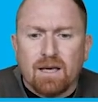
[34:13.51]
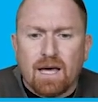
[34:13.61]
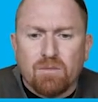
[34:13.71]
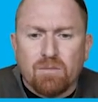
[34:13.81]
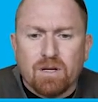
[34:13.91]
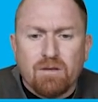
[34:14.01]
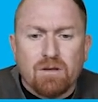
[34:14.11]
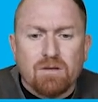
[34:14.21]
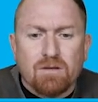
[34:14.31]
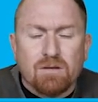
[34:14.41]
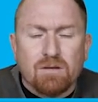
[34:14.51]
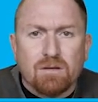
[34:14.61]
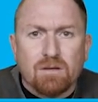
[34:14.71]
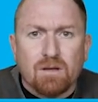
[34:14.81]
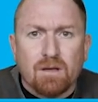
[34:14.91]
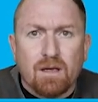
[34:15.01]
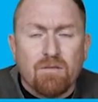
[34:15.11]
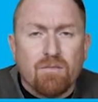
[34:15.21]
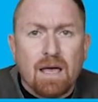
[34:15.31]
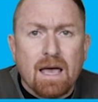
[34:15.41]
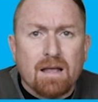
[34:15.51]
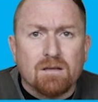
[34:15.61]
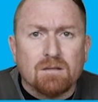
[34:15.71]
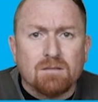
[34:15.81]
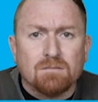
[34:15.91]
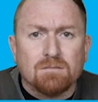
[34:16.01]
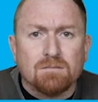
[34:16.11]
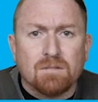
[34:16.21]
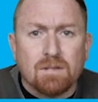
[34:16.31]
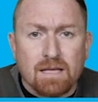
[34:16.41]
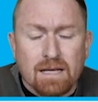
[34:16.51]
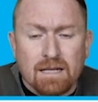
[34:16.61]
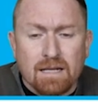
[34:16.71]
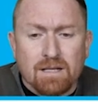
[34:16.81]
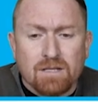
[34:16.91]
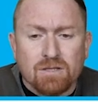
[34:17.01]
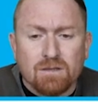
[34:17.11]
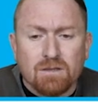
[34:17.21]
And we know that if we add the LH,